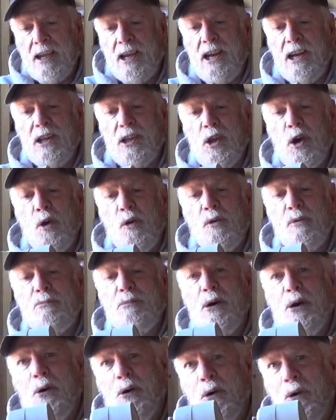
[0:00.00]
and lo and
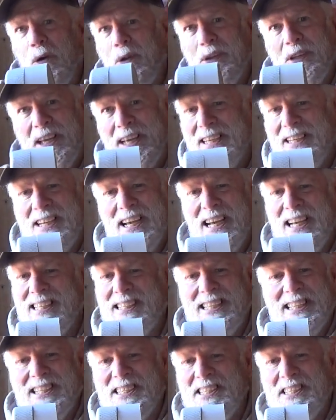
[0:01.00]
behold, it
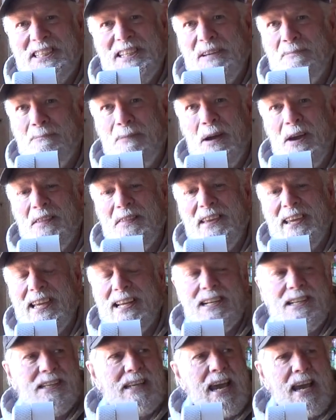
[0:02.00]
doesn't slip on the
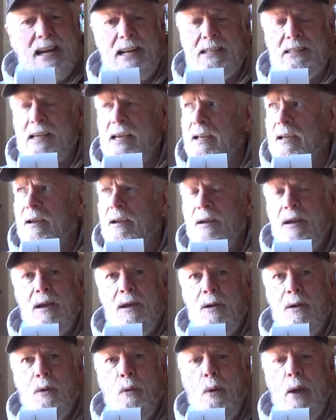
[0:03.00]
inside. It's like,
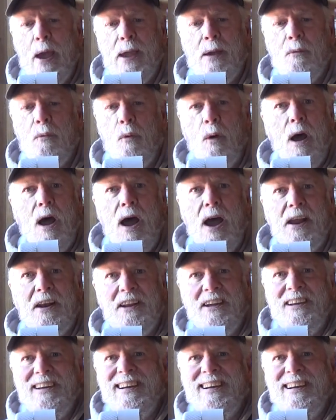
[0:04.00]
wait, what?